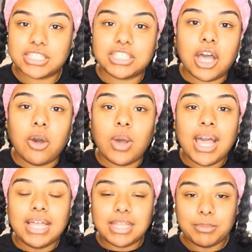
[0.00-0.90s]
So
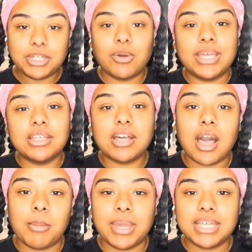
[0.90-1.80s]
let me know in the
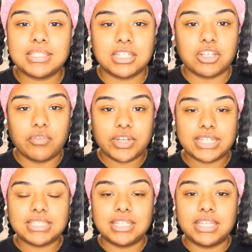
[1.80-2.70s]
comments. Don't
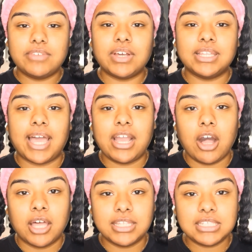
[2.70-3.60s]
forget to leave a like
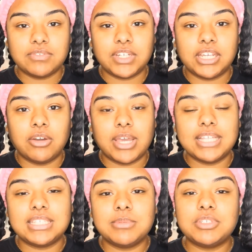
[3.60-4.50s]
on this video
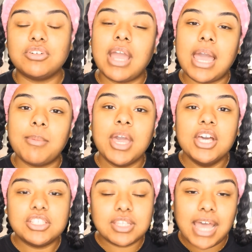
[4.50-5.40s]
and subscribe
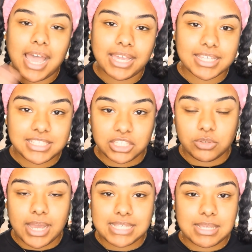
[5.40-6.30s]
so that I can see
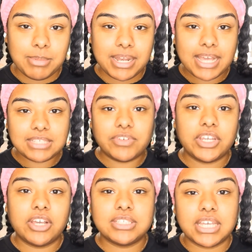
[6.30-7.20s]
you guys in my next
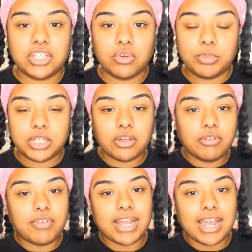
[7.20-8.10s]
videos, and you'll be
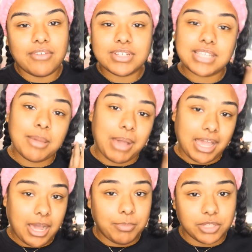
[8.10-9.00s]
notified every time I
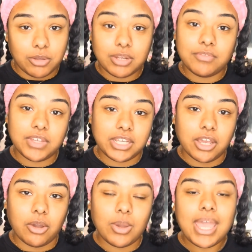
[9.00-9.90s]
upload a
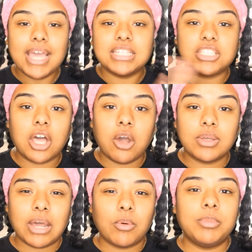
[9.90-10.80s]
video. So
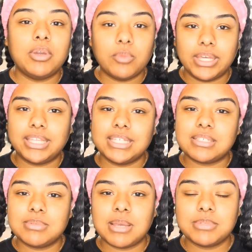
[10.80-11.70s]
that will be weekly.
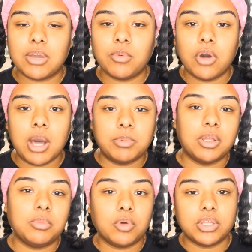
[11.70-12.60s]
Sometimes I will
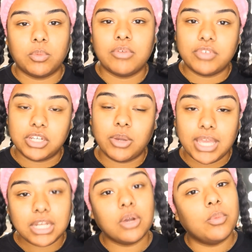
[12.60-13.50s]
upload more than one video
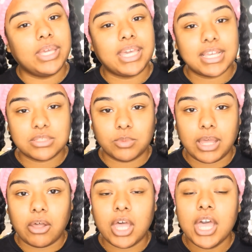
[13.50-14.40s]
in a week as
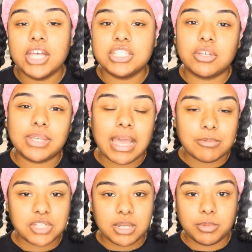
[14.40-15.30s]
well. So yeah,
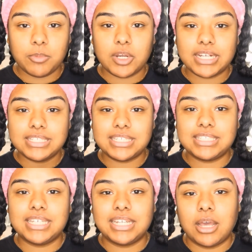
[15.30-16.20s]
I'm trying to be more
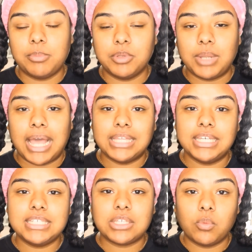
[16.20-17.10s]
consistent and upload at
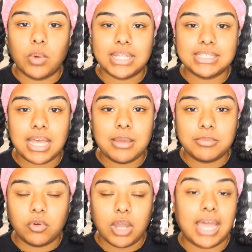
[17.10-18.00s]
least once
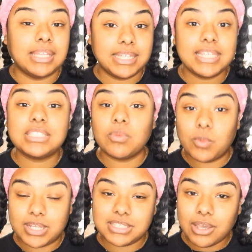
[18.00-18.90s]

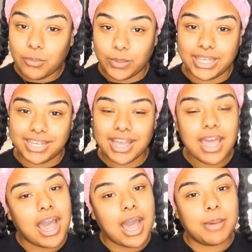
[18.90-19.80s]
a week.
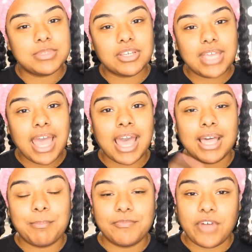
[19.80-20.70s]
So
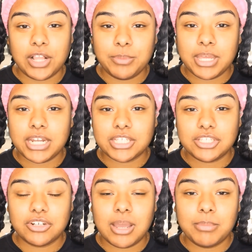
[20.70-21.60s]
yeah, follow me on
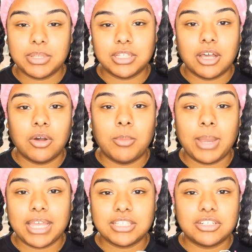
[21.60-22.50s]
Instagram below. My
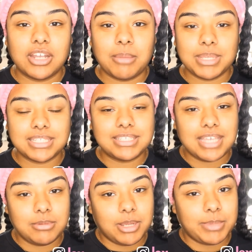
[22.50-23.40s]
Instagram is the
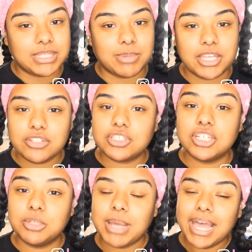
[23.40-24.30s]
same name as my
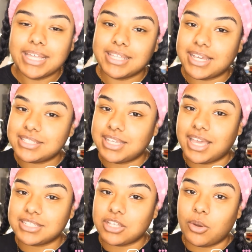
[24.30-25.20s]
YouTube,
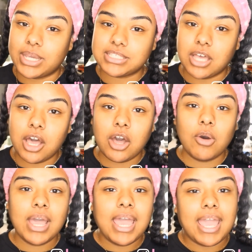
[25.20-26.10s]

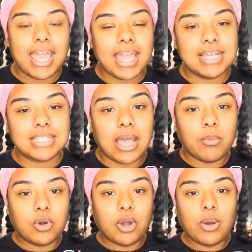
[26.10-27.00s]
lexiiixoxo, and I
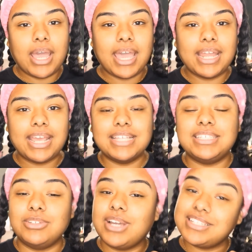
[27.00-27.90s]
will go ahead and
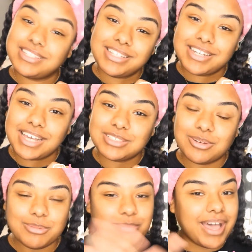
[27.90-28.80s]
see you guys in the next
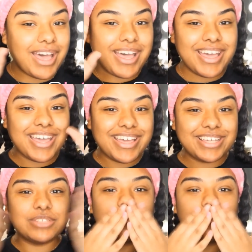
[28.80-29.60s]
one. Bye.